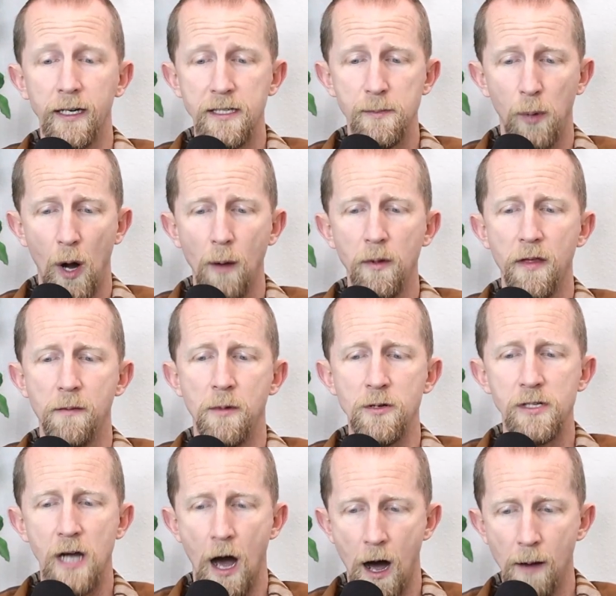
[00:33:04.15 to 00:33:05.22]
is probably the
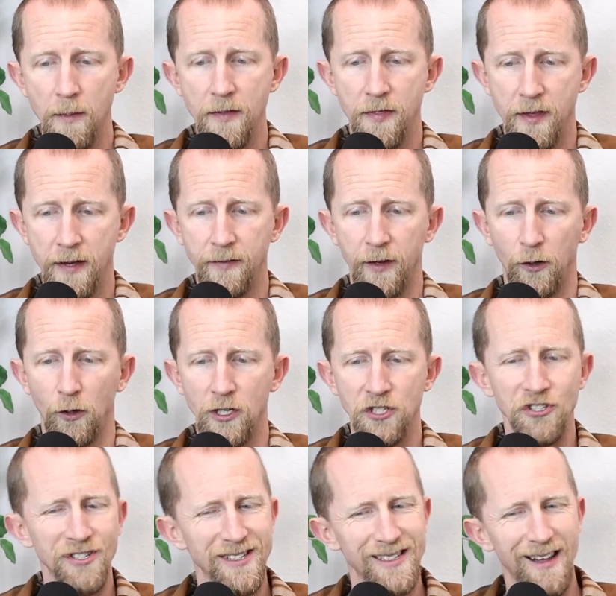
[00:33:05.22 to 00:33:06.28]
most common thing that
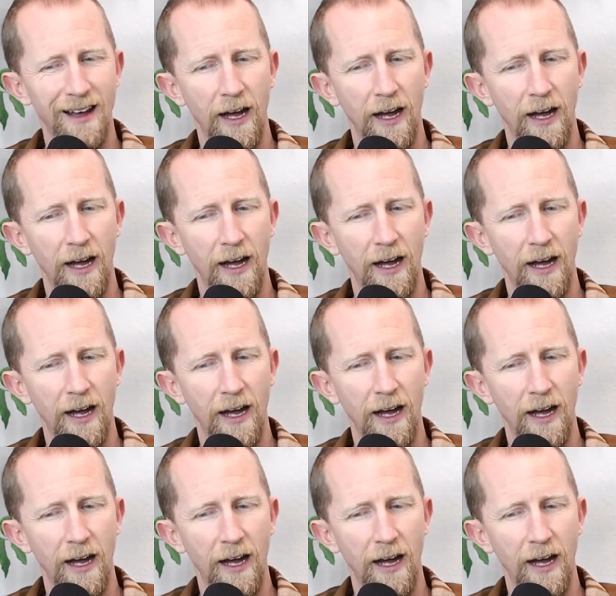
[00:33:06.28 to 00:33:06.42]
Christians,